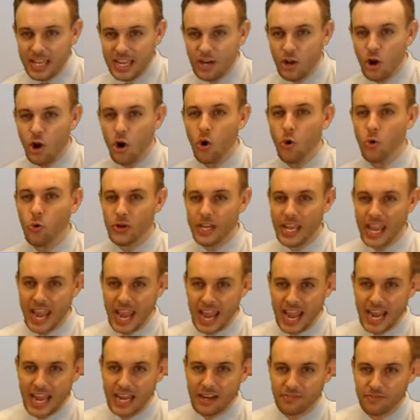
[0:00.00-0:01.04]
been
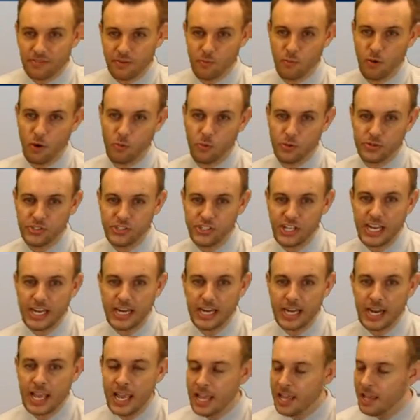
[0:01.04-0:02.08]
okay from what we're
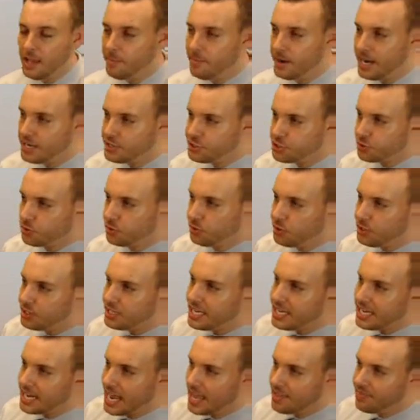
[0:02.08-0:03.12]
seeing, but as you're
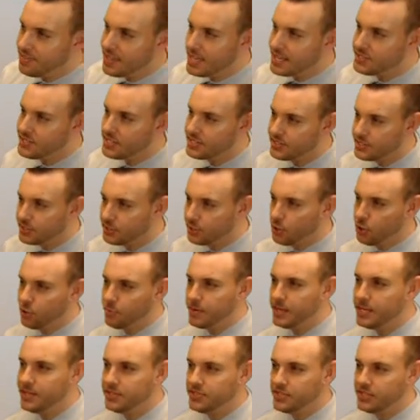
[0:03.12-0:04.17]
looking at this, it's a
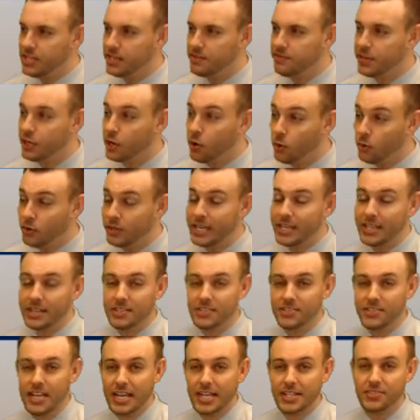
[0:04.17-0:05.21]
little bit deceiving, only in
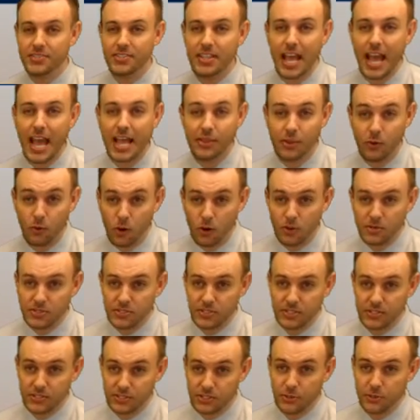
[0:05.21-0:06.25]
the sense that there are
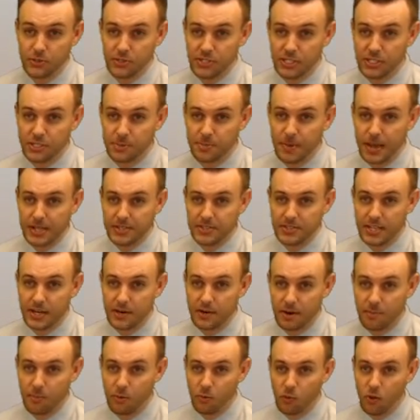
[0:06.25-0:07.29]
still slick spots
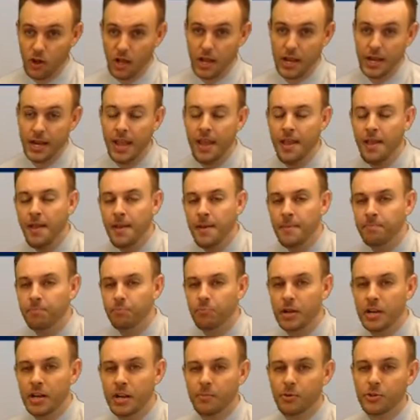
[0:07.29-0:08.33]
there, number one,
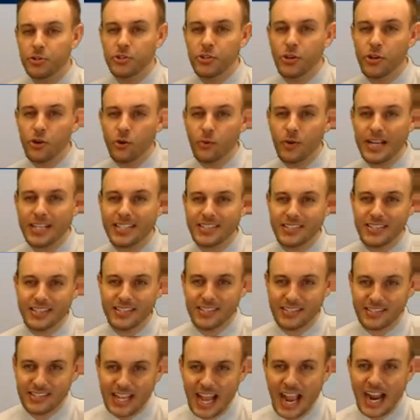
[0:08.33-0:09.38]
but number two, it's the
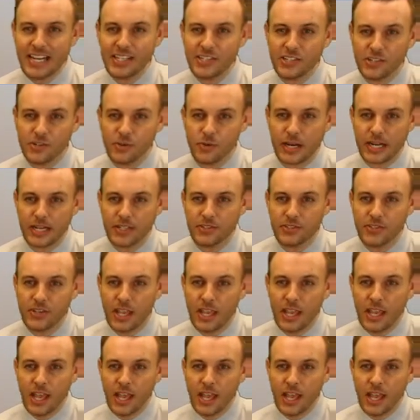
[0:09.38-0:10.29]
side streets